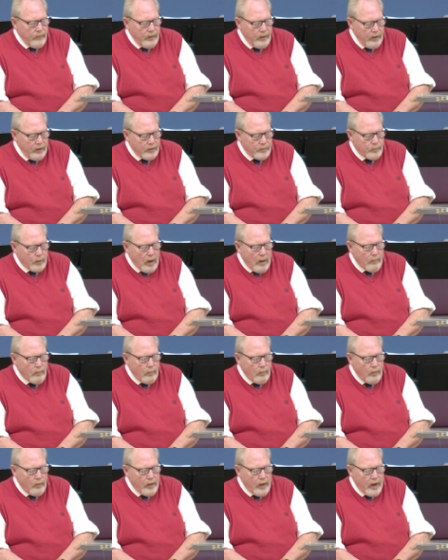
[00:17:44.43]
it is
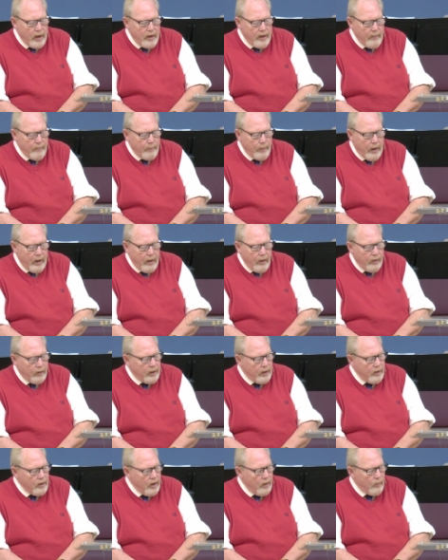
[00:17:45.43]
probable that an empire
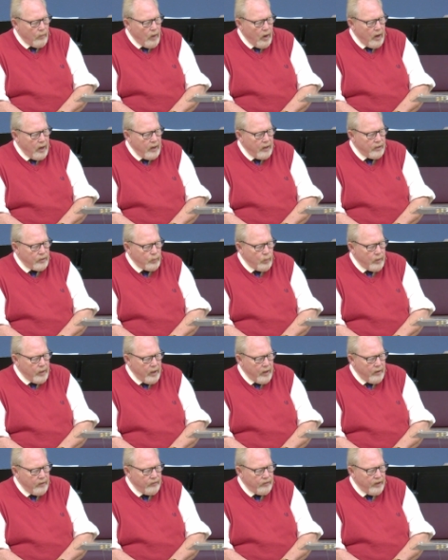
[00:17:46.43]
cannot rise
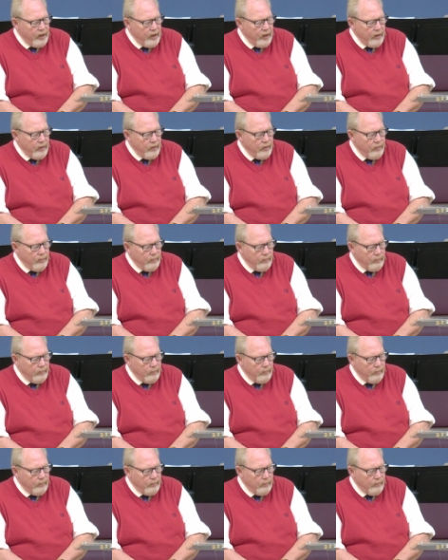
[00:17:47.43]
without his aid.